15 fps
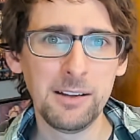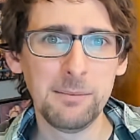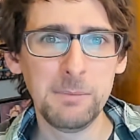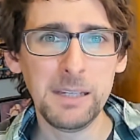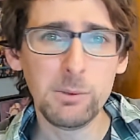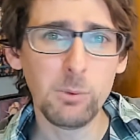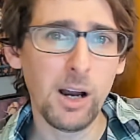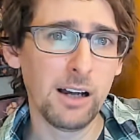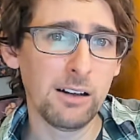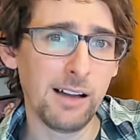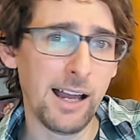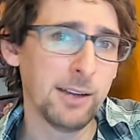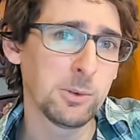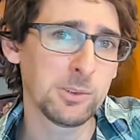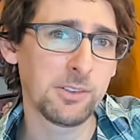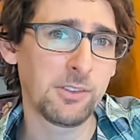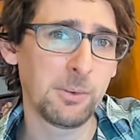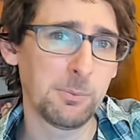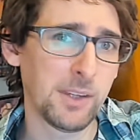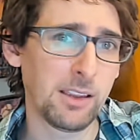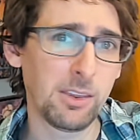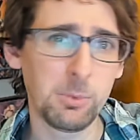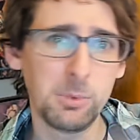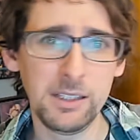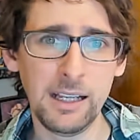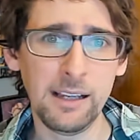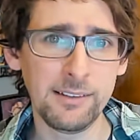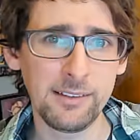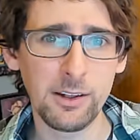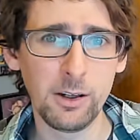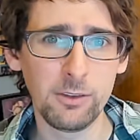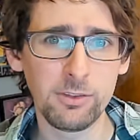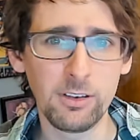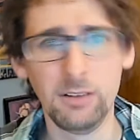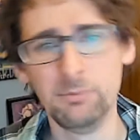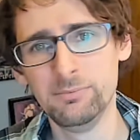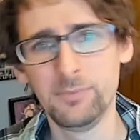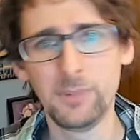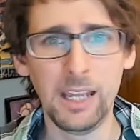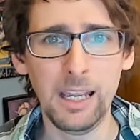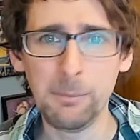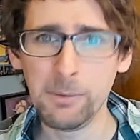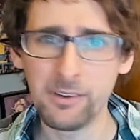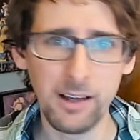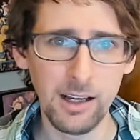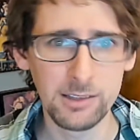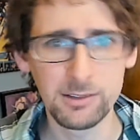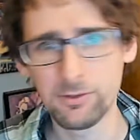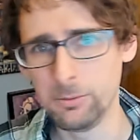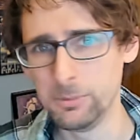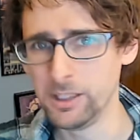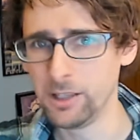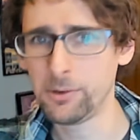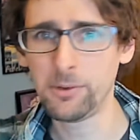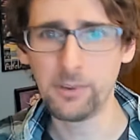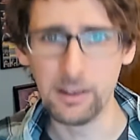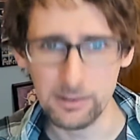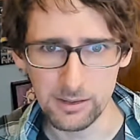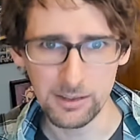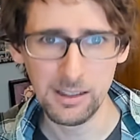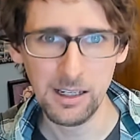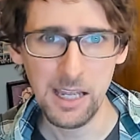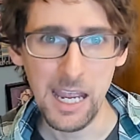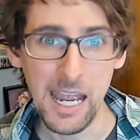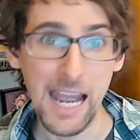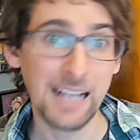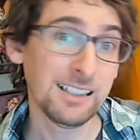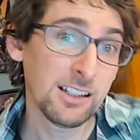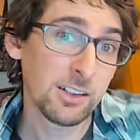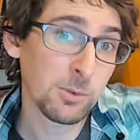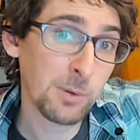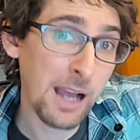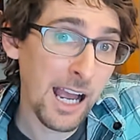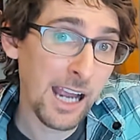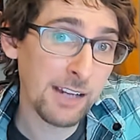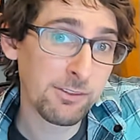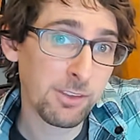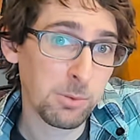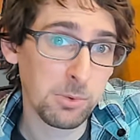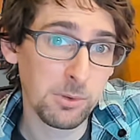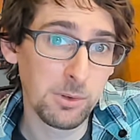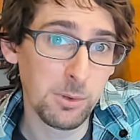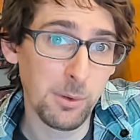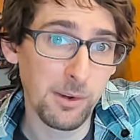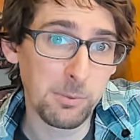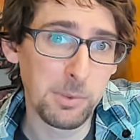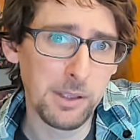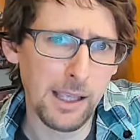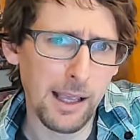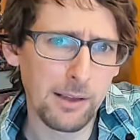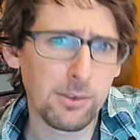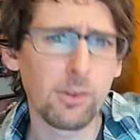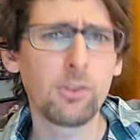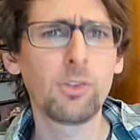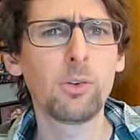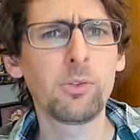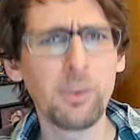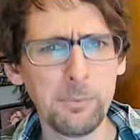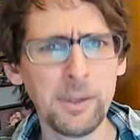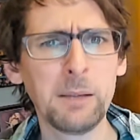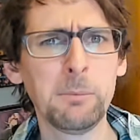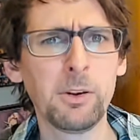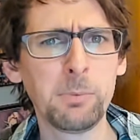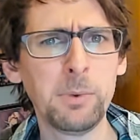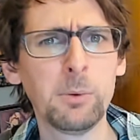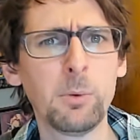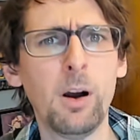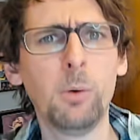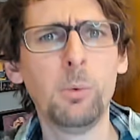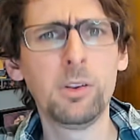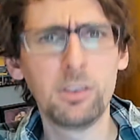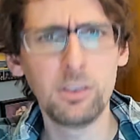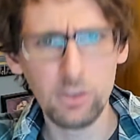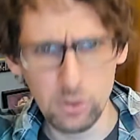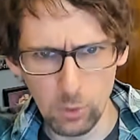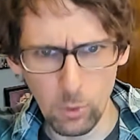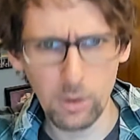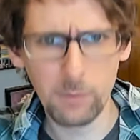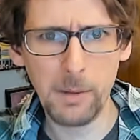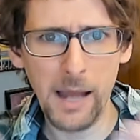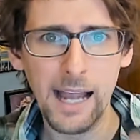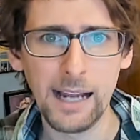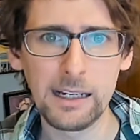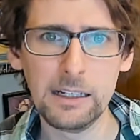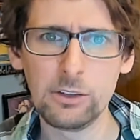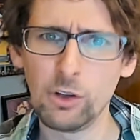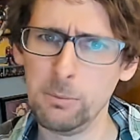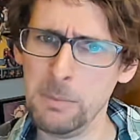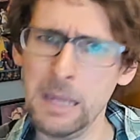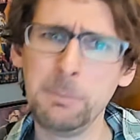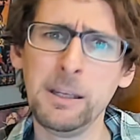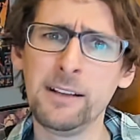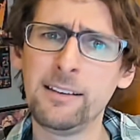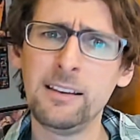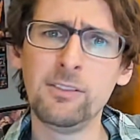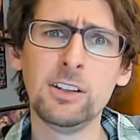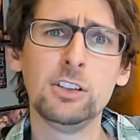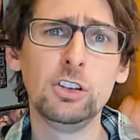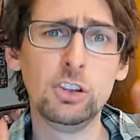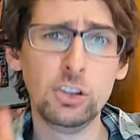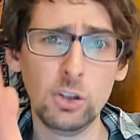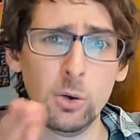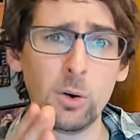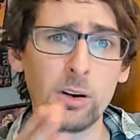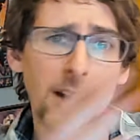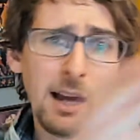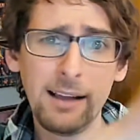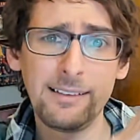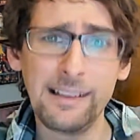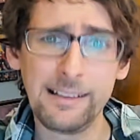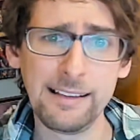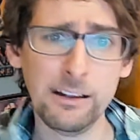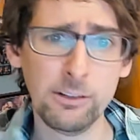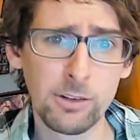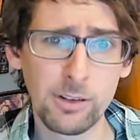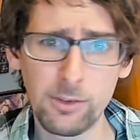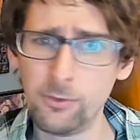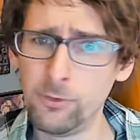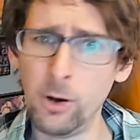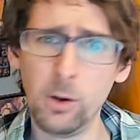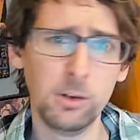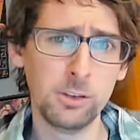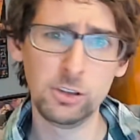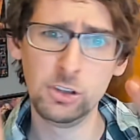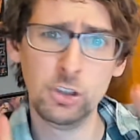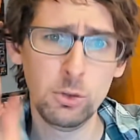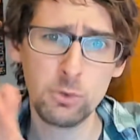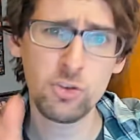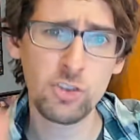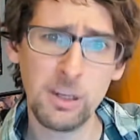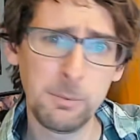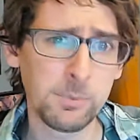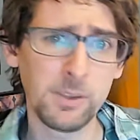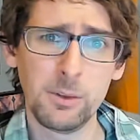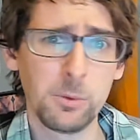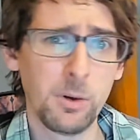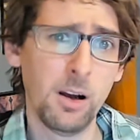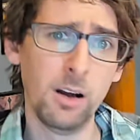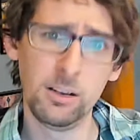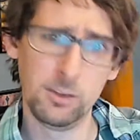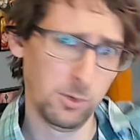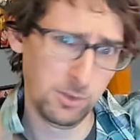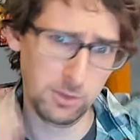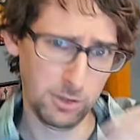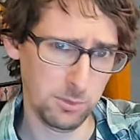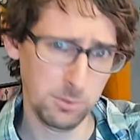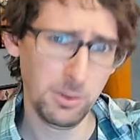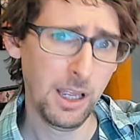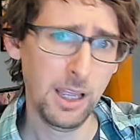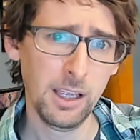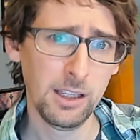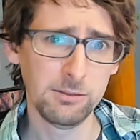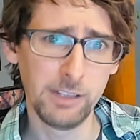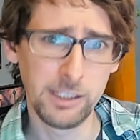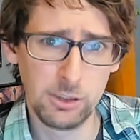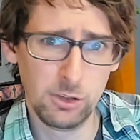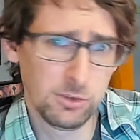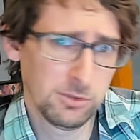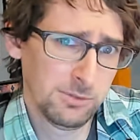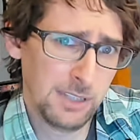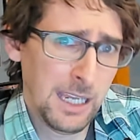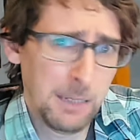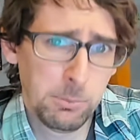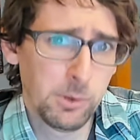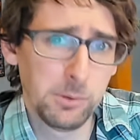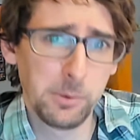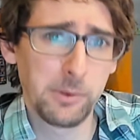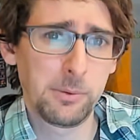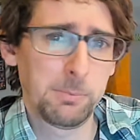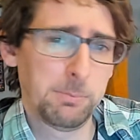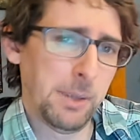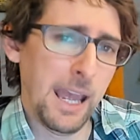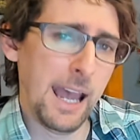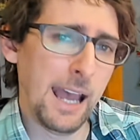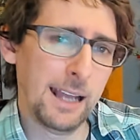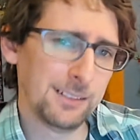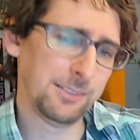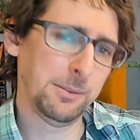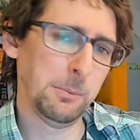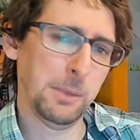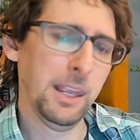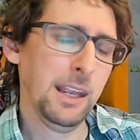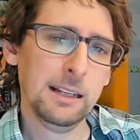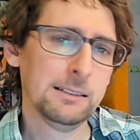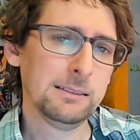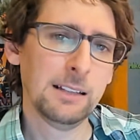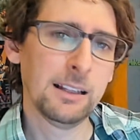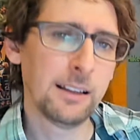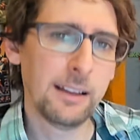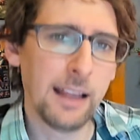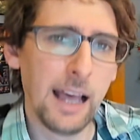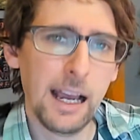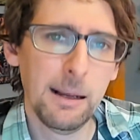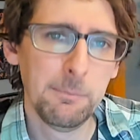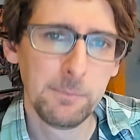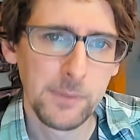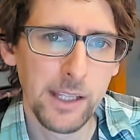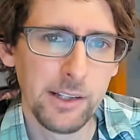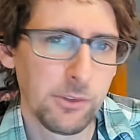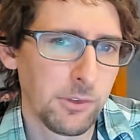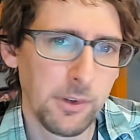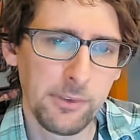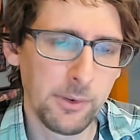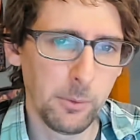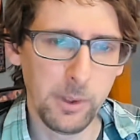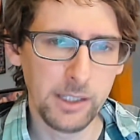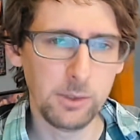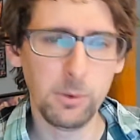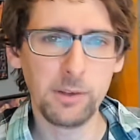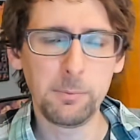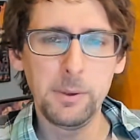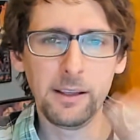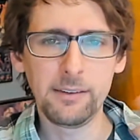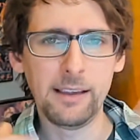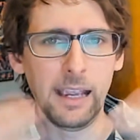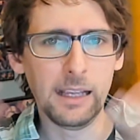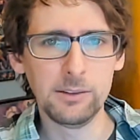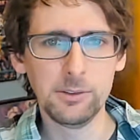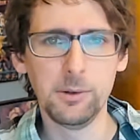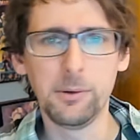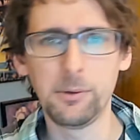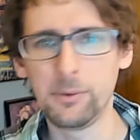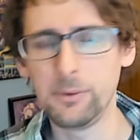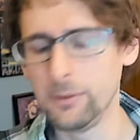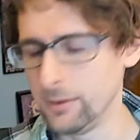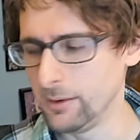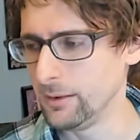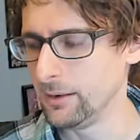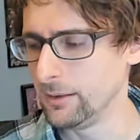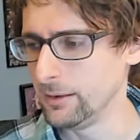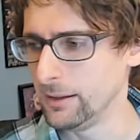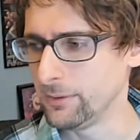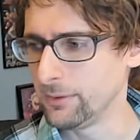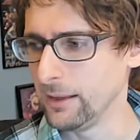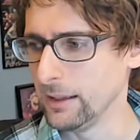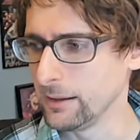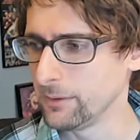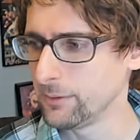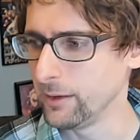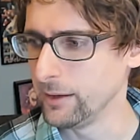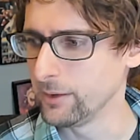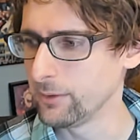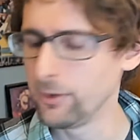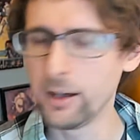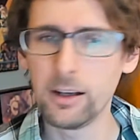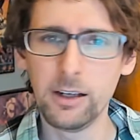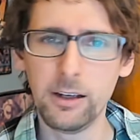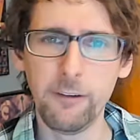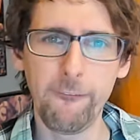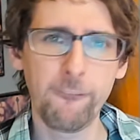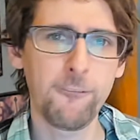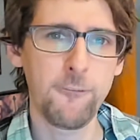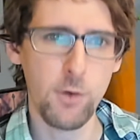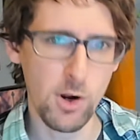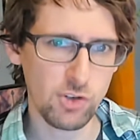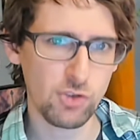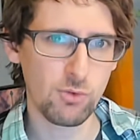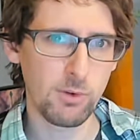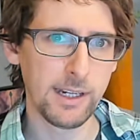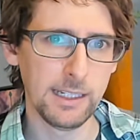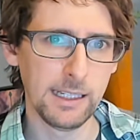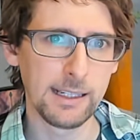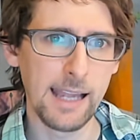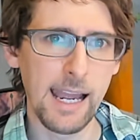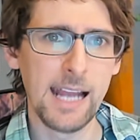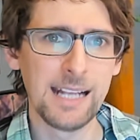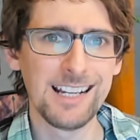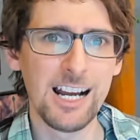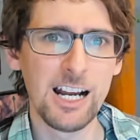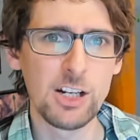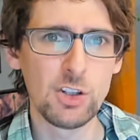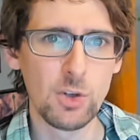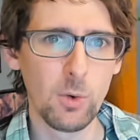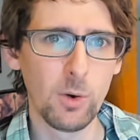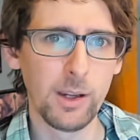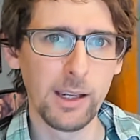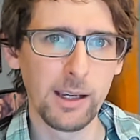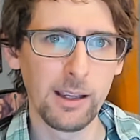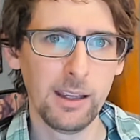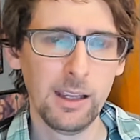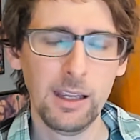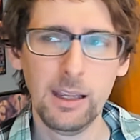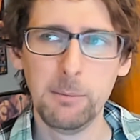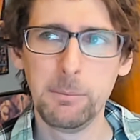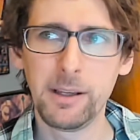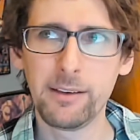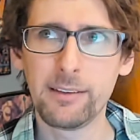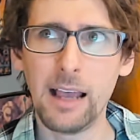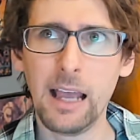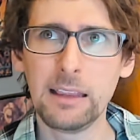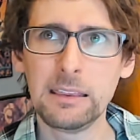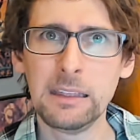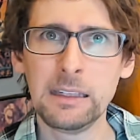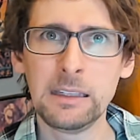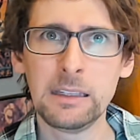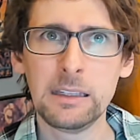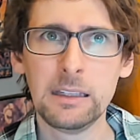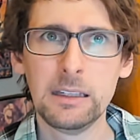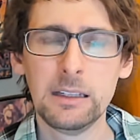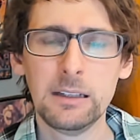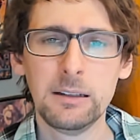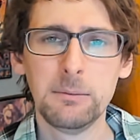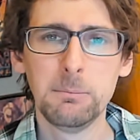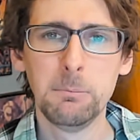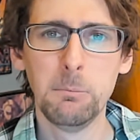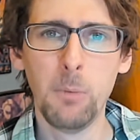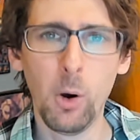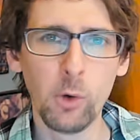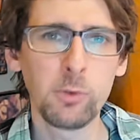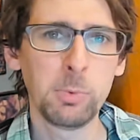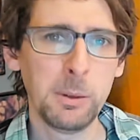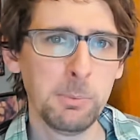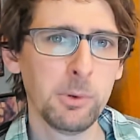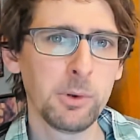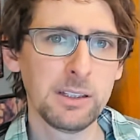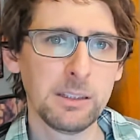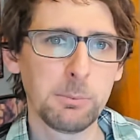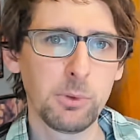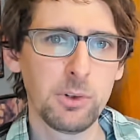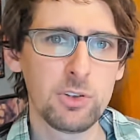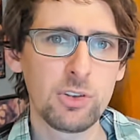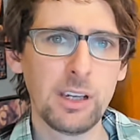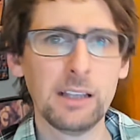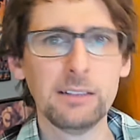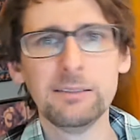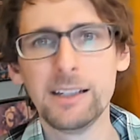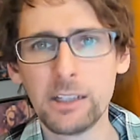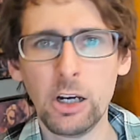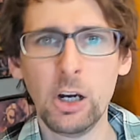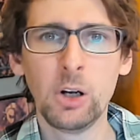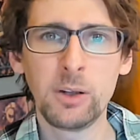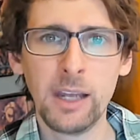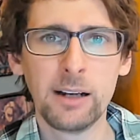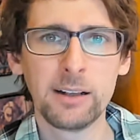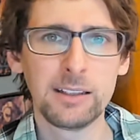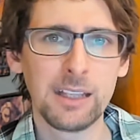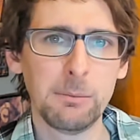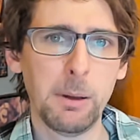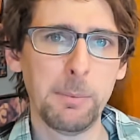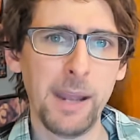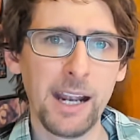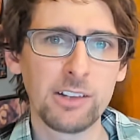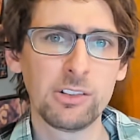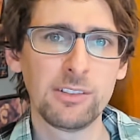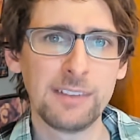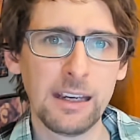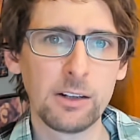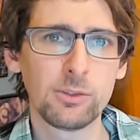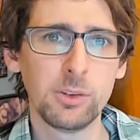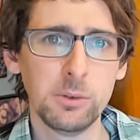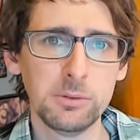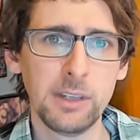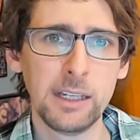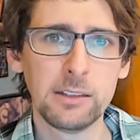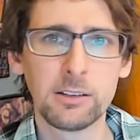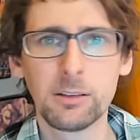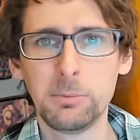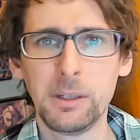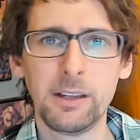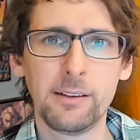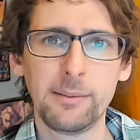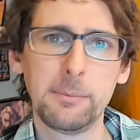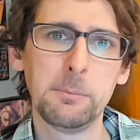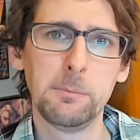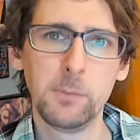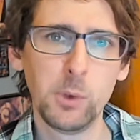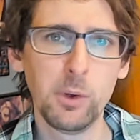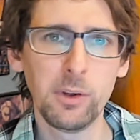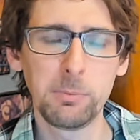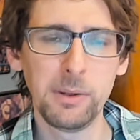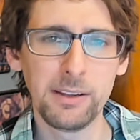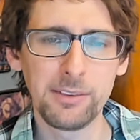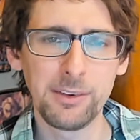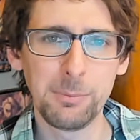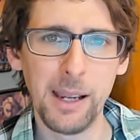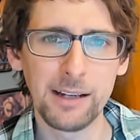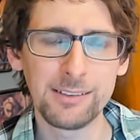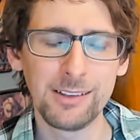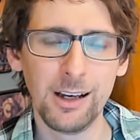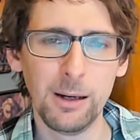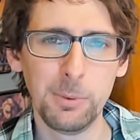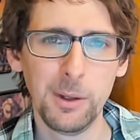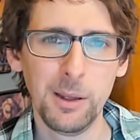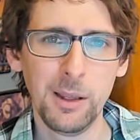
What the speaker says: Meanwhile, I ordered something 3 days ago from Amazon or from another seller, and it arrived through USPS. So something must be wrong with your package. And maybe it's even your, as the seller's fault. You shipped it wrong, or you, like your label was bad or something. None of that. It's just the way USPS handles these things, and it's very frustrating and annoying because I think most people can appreciate like, okay, I'm going to get my package a day or two later because USPS is backed up.